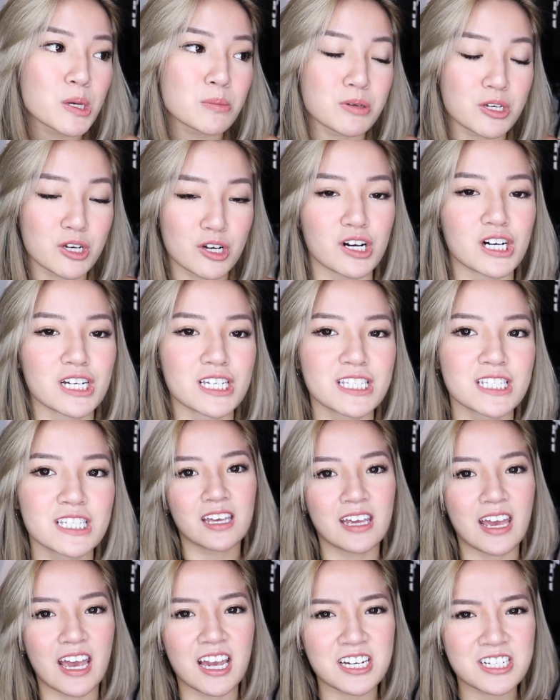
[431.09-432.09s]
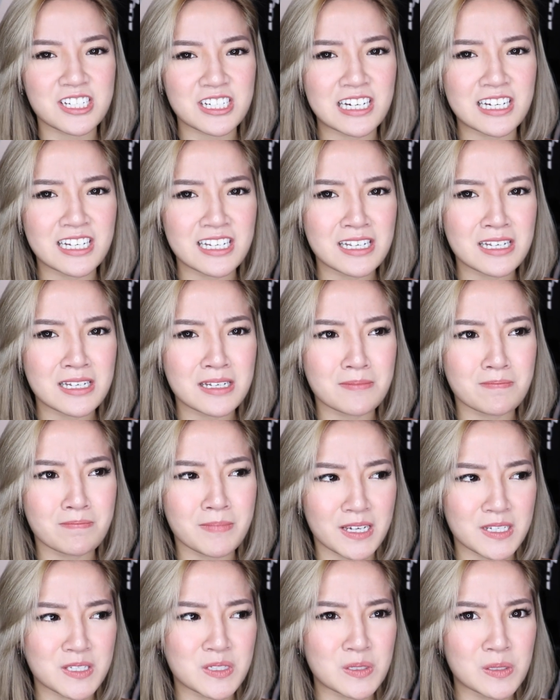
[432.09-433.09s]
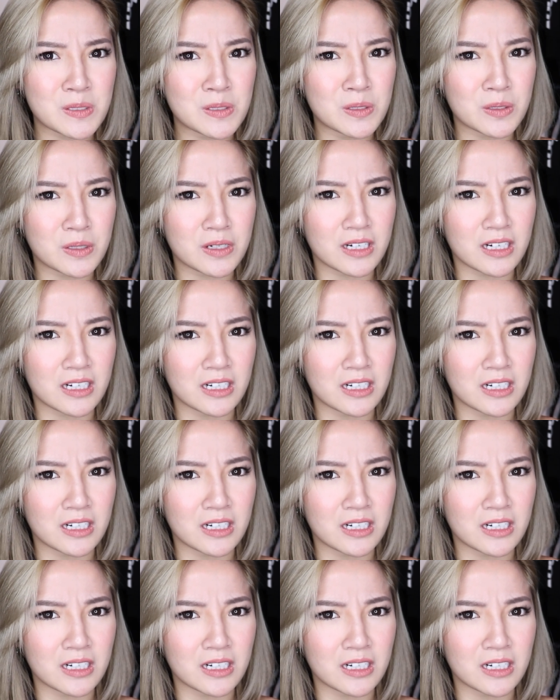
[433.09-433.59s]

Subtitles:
because it actually makes you look